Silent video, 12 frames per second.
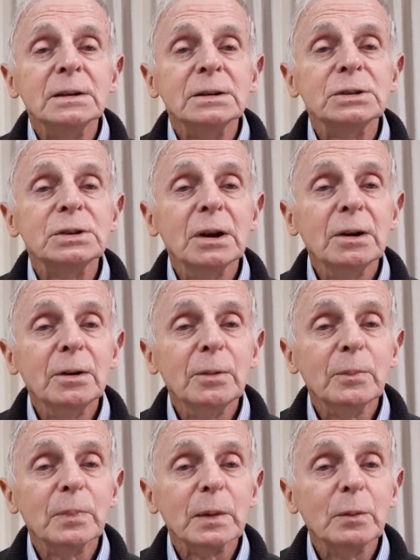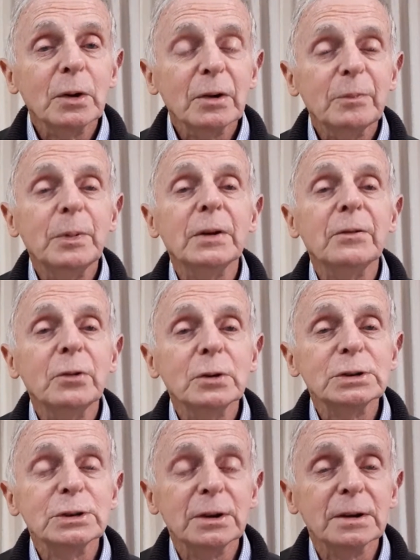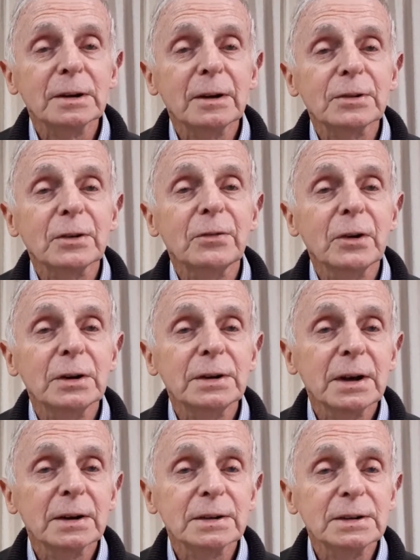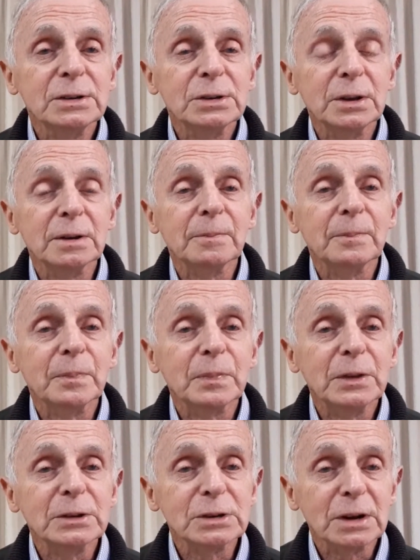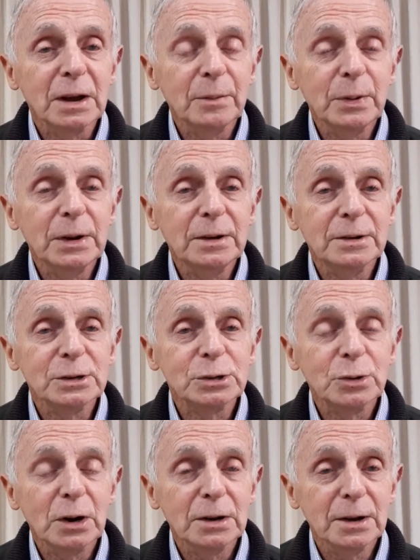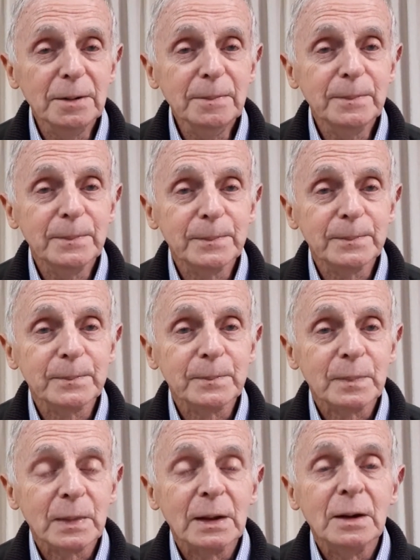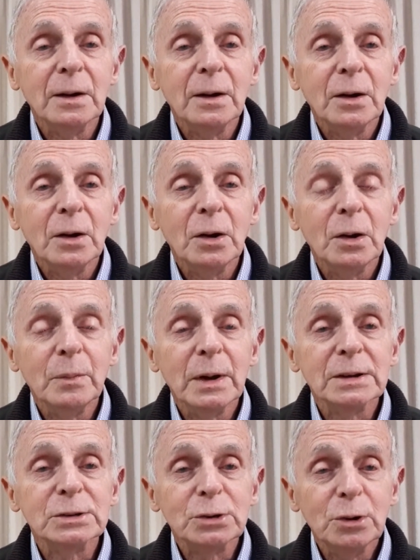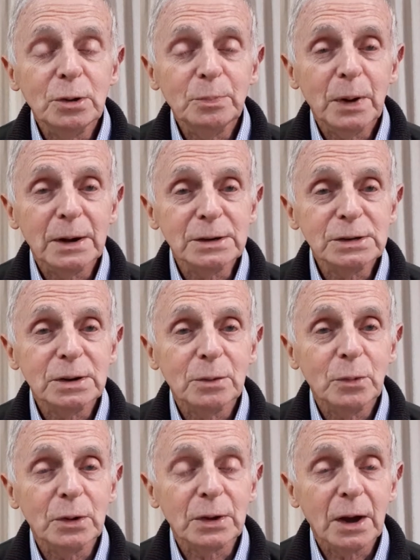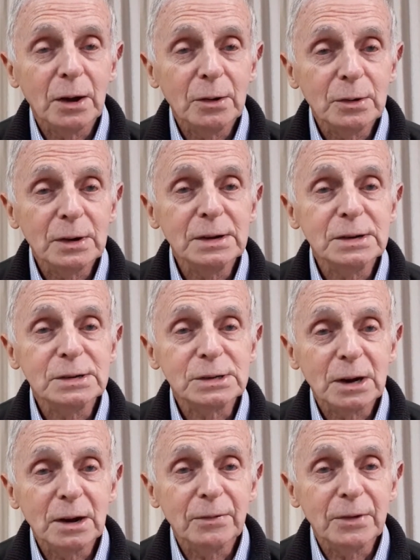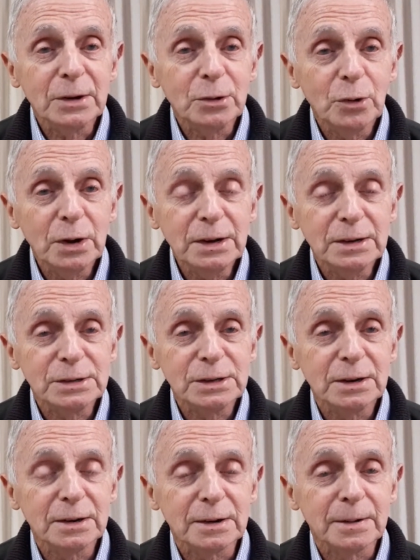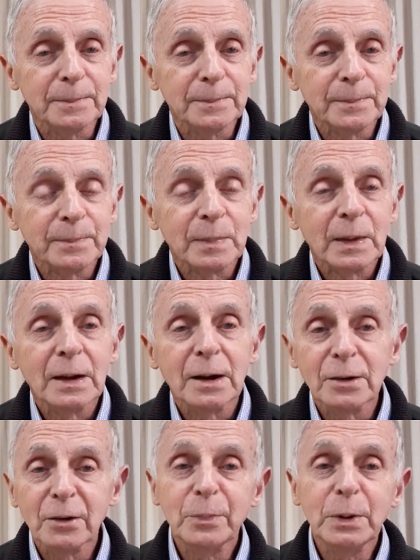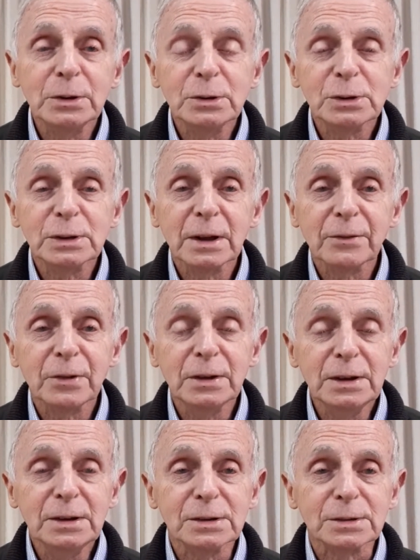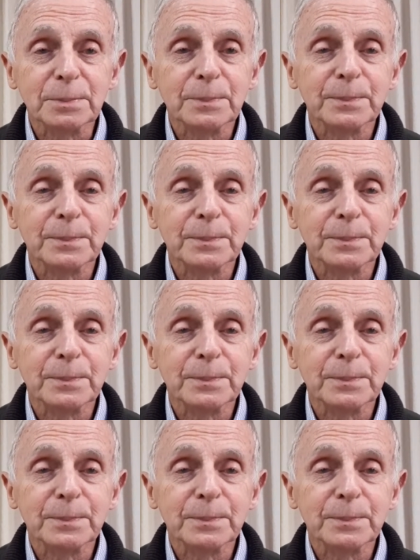So what I've been fortunate enough to find out is that there's a company in Australia who makes toothpaste with only safe ingredients in it. And I've been using that for years.